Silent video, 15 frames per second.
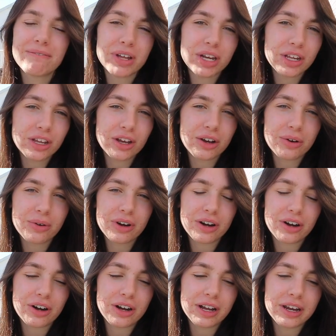video
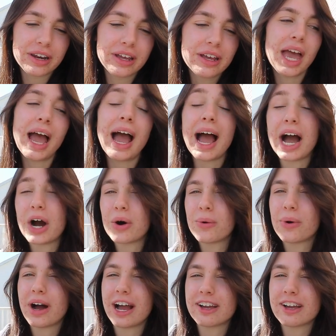on how